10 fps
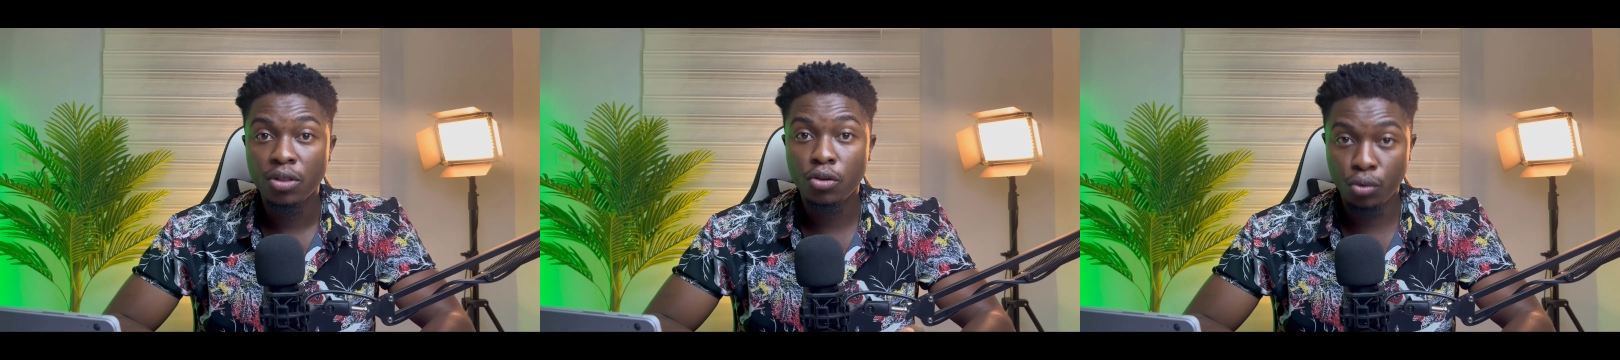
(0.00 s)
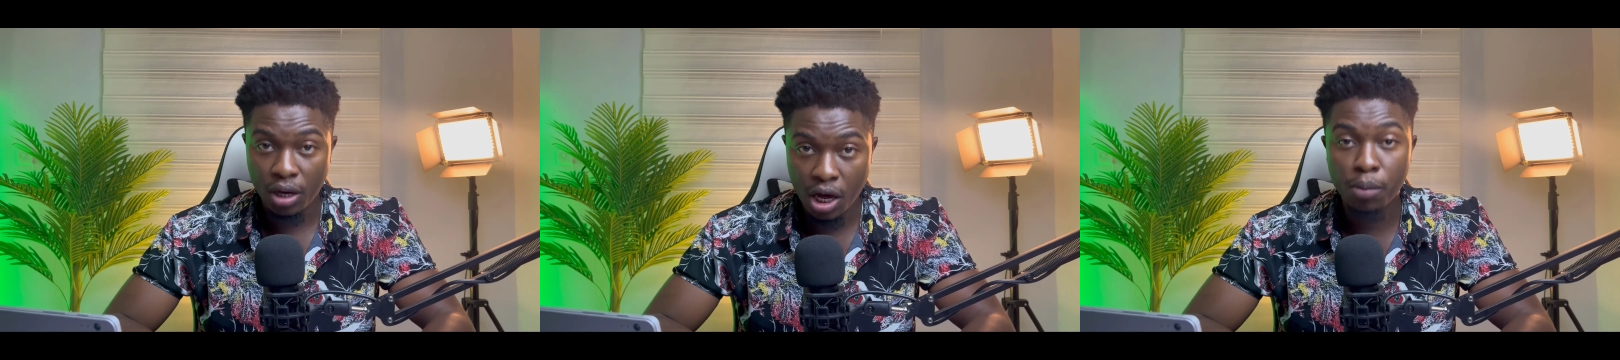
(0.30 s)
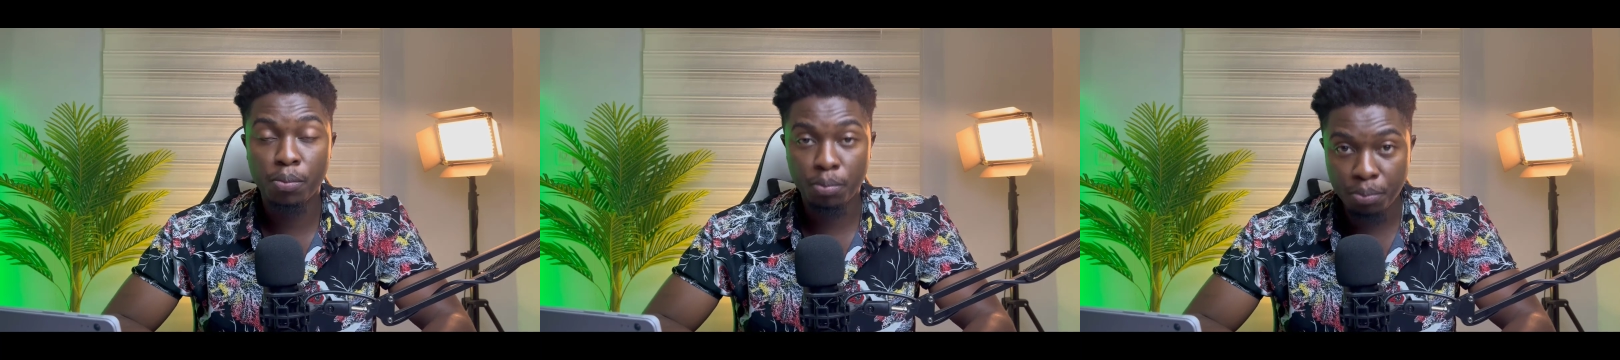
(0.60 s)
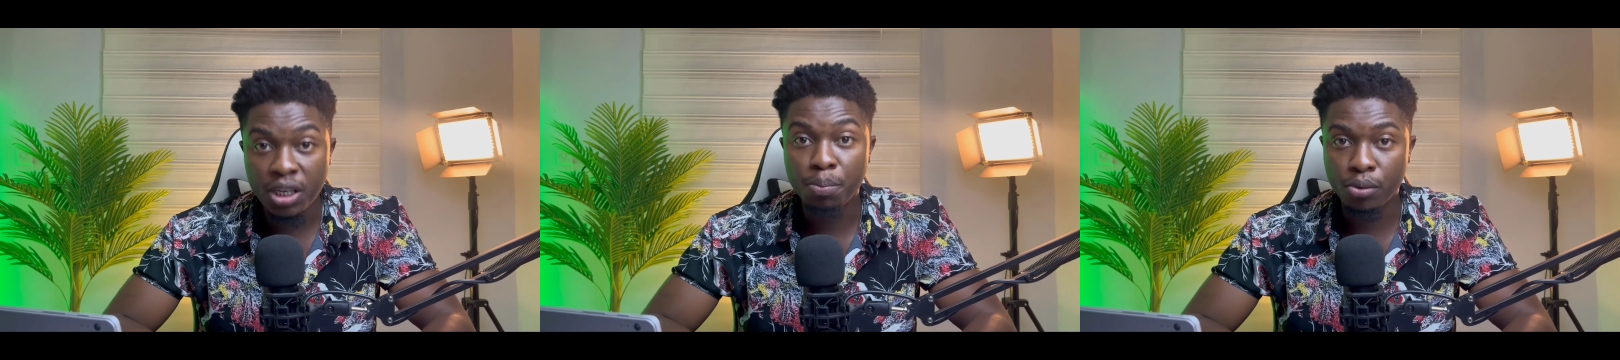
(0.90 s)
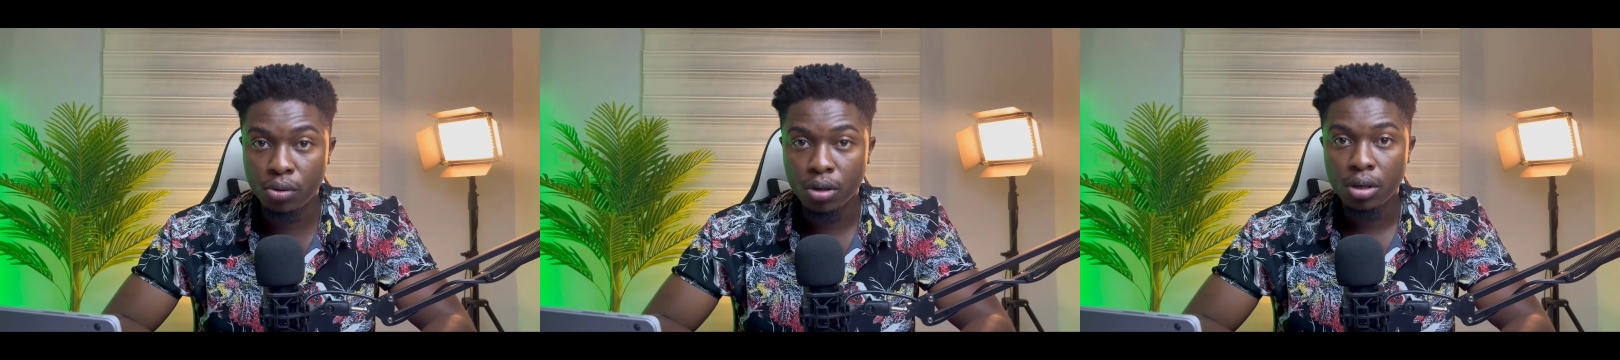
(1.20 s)
to help
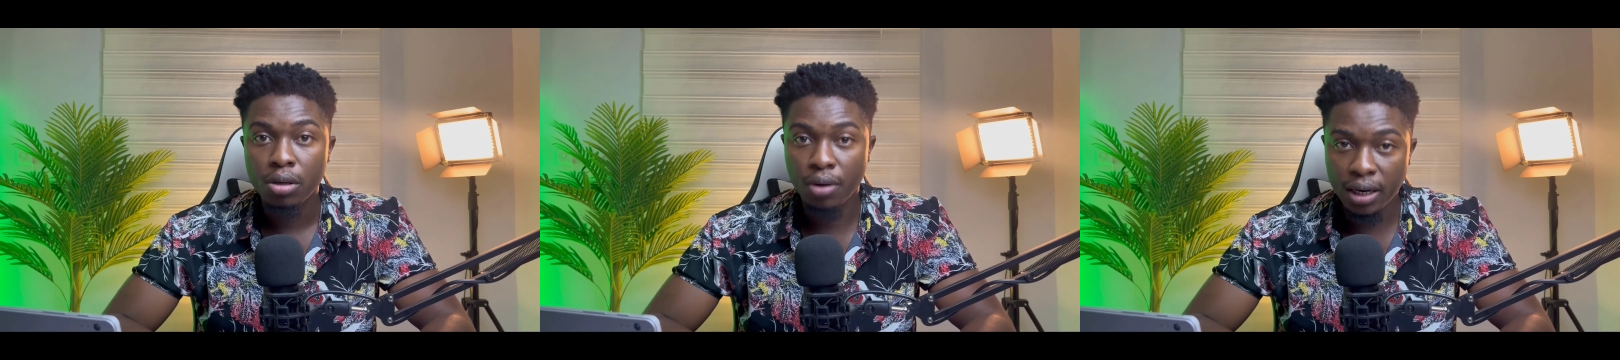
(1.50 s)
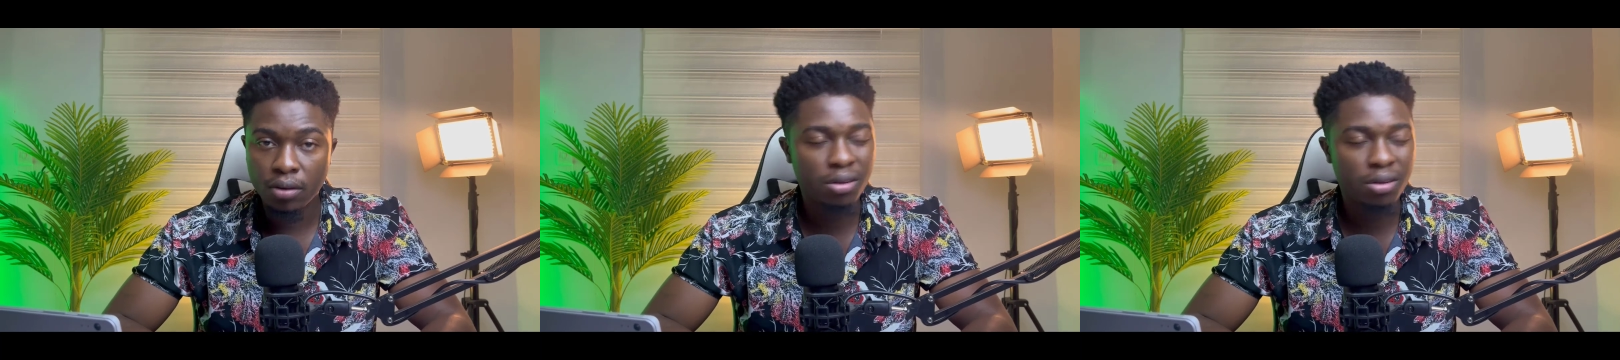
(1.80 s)
people, right?